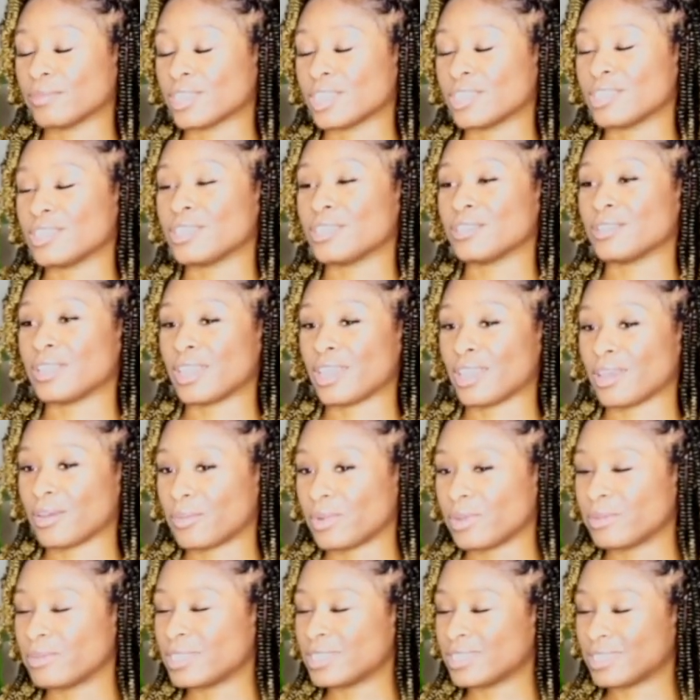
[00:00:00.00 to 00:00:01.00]
So yeah, I
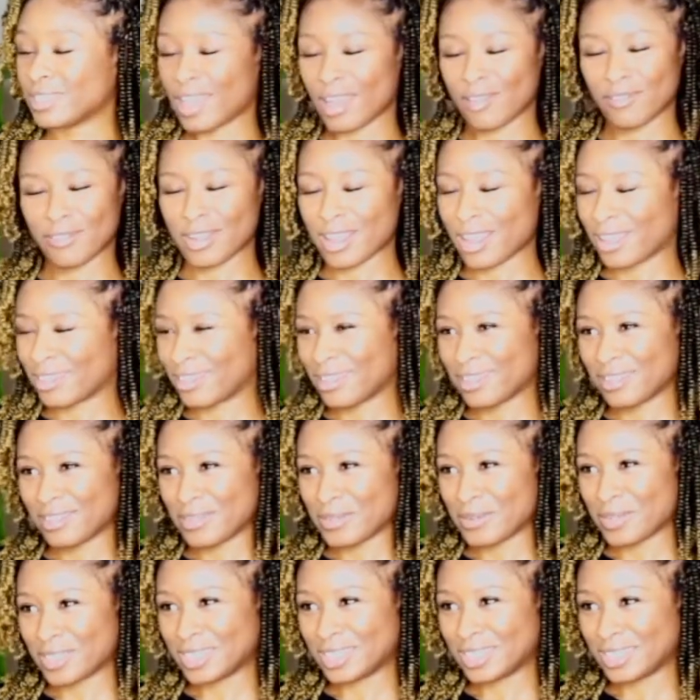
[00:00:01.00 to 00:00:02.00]
forgot the other
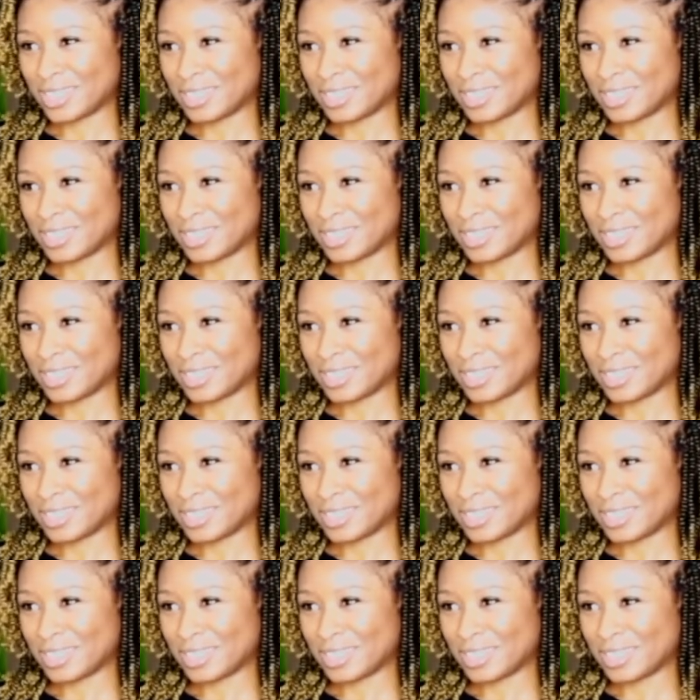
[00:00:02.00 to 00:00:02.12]
question.